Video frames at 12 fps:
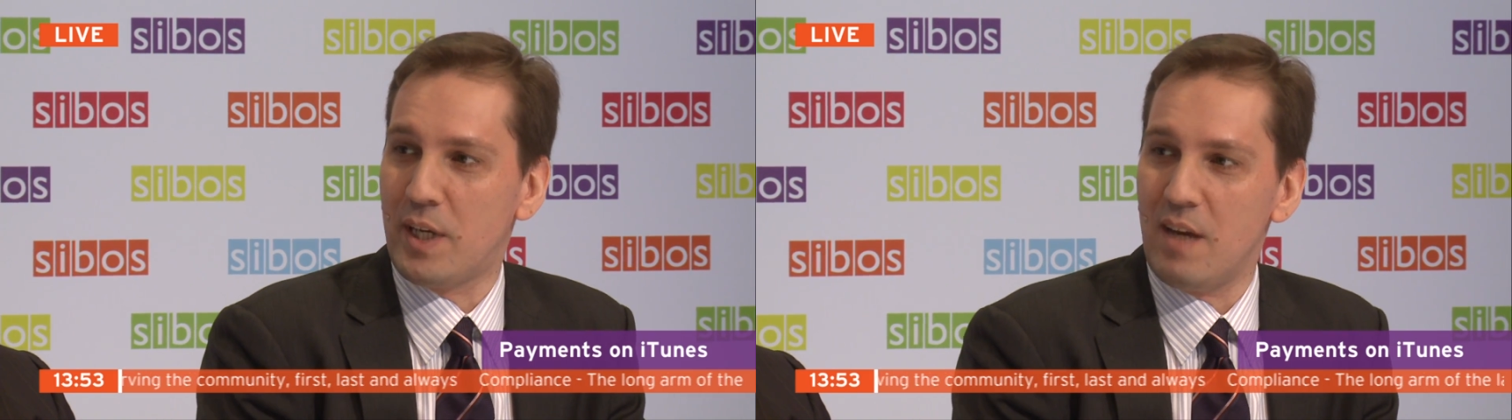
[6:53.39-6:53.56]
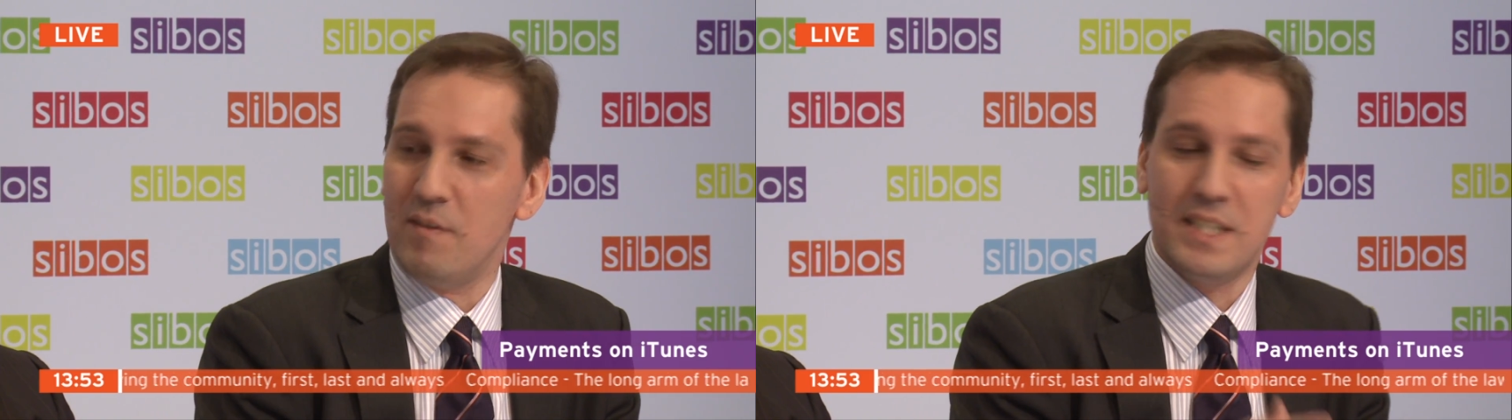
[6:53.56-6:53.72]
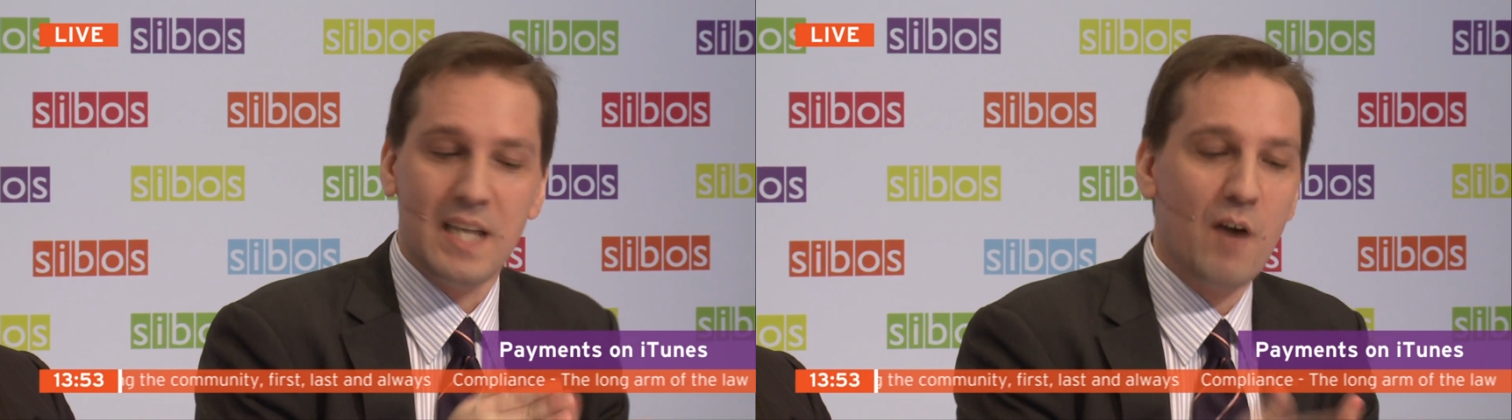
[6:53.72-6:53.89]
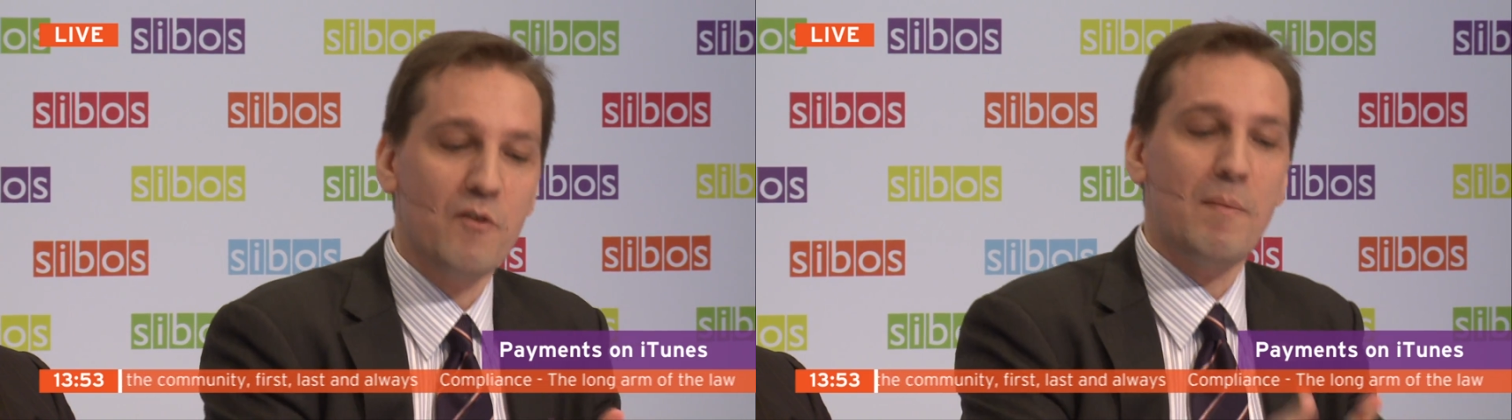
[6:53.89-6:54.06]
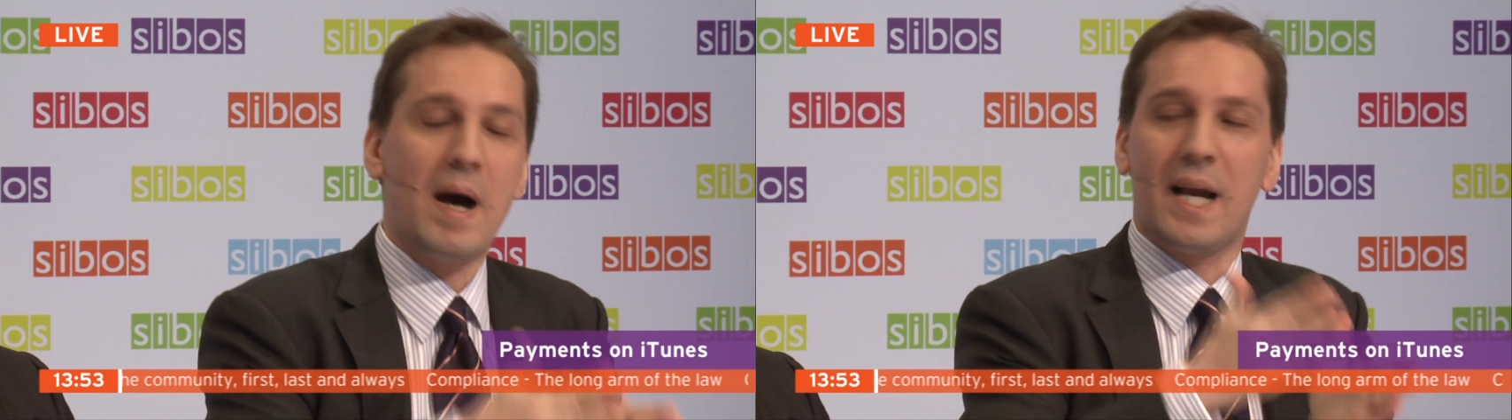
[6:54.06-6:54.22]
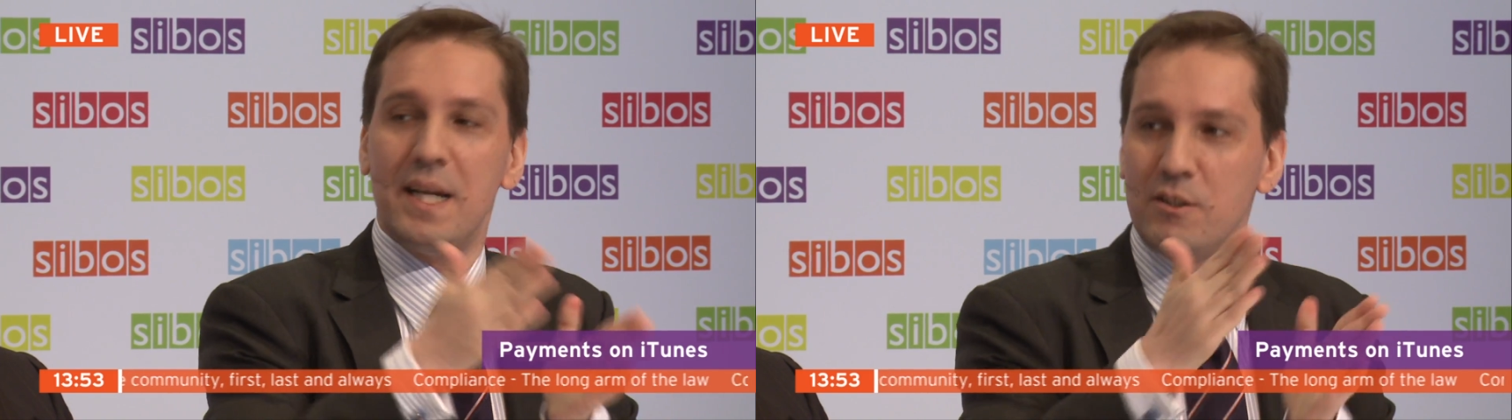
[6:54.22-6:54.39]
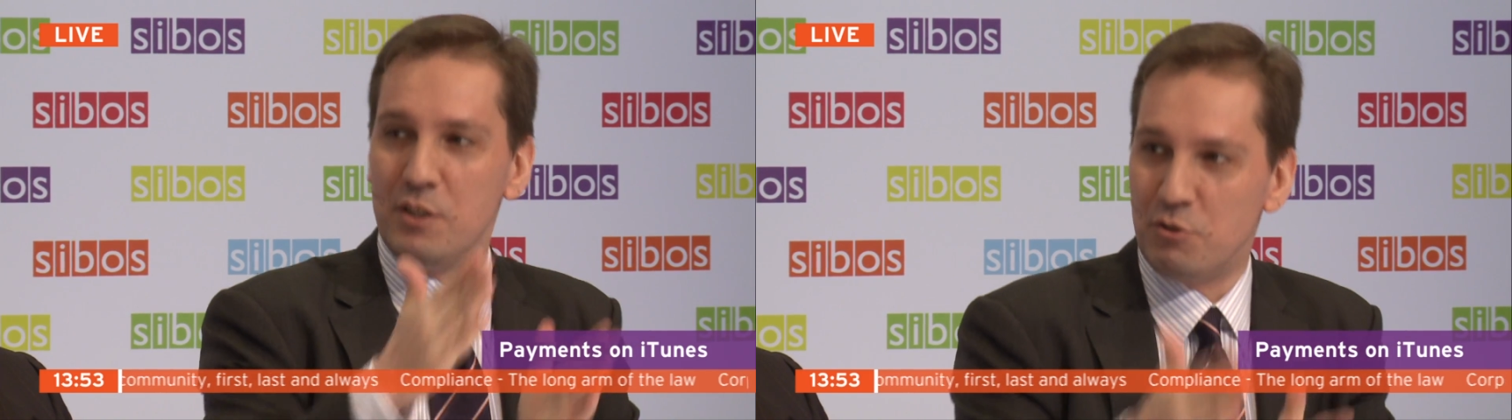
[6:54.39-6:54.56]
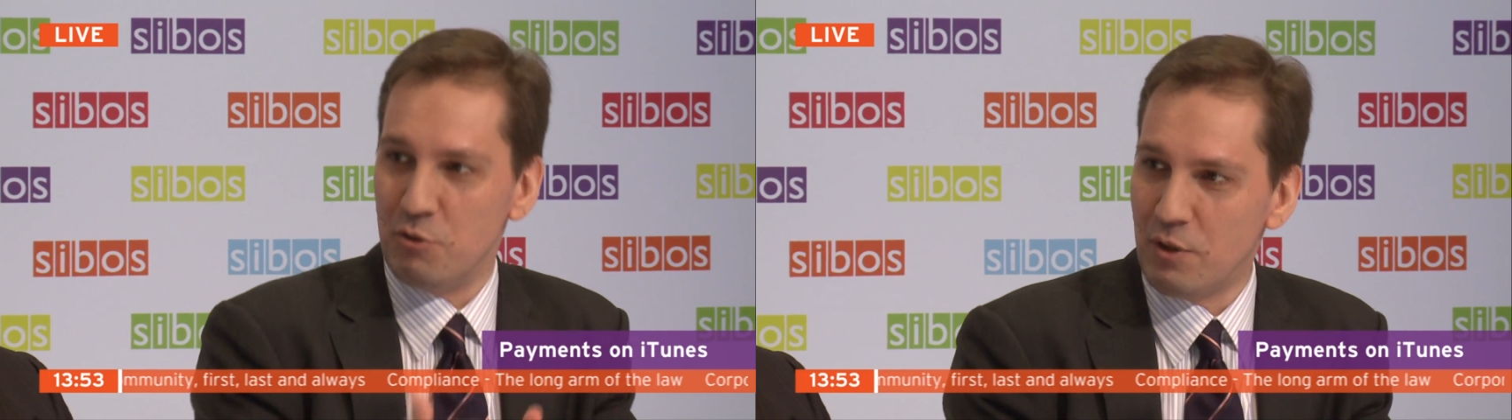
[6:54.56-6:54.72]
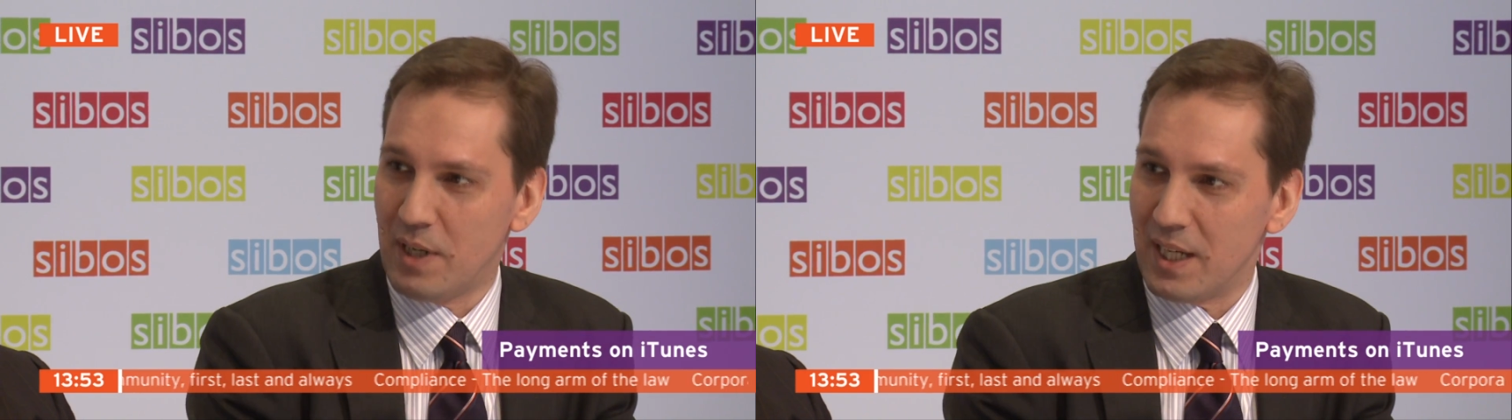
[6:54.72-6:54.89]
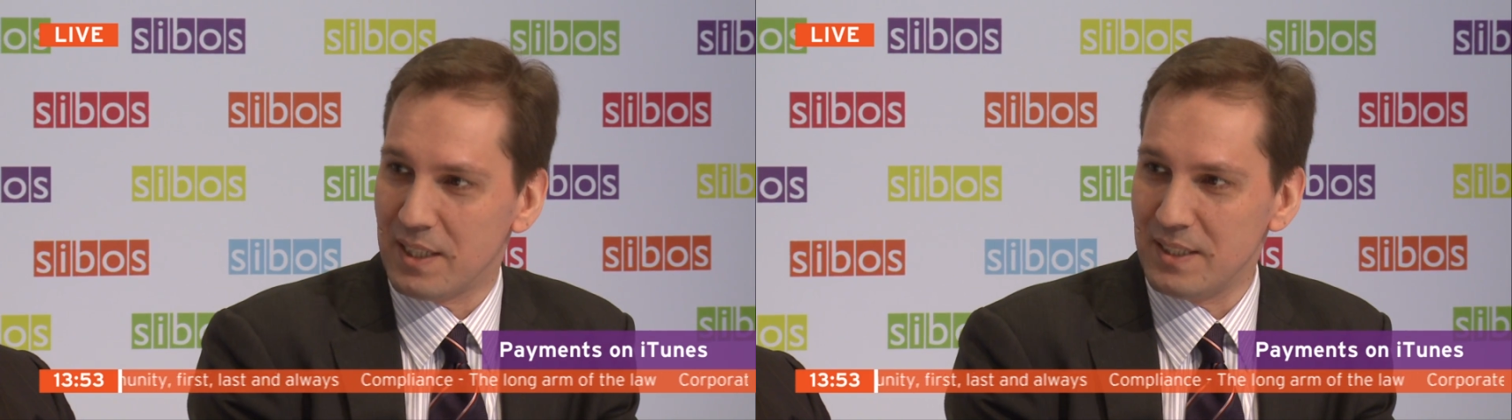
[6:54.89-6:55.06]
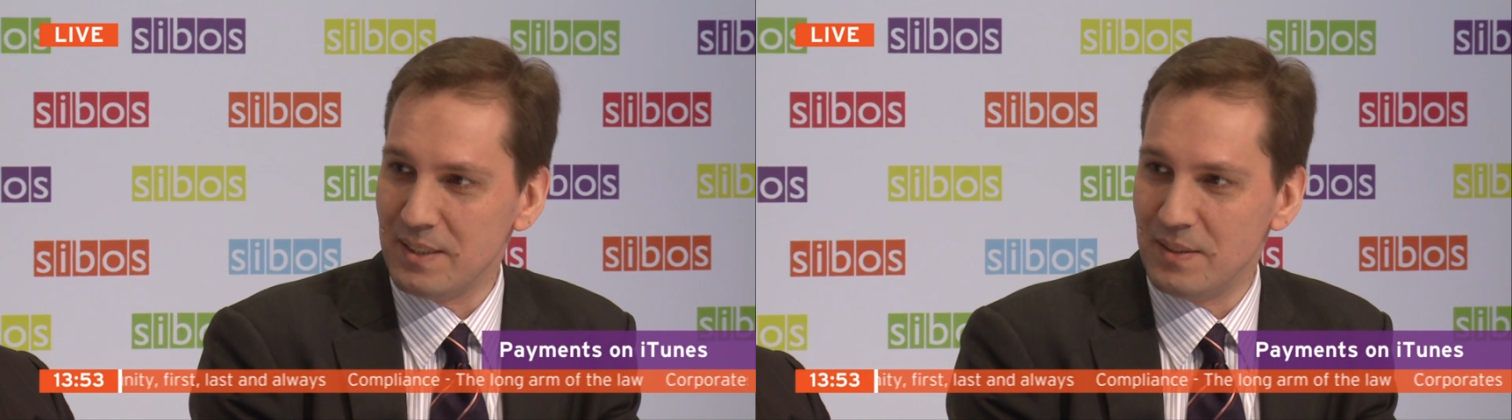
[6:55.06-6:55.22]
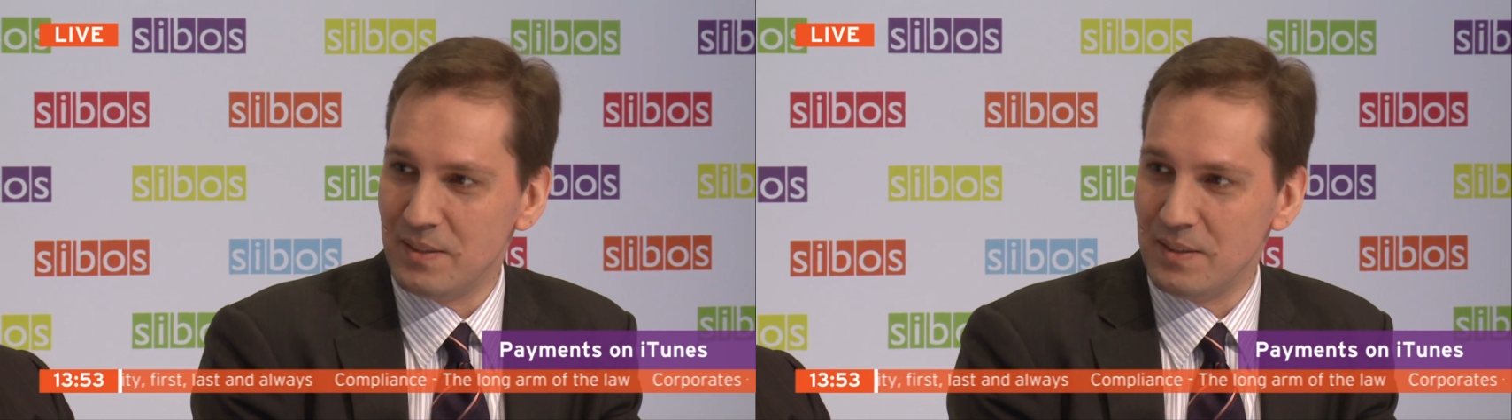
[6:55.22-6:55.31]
okay, this is how the market is going to look like,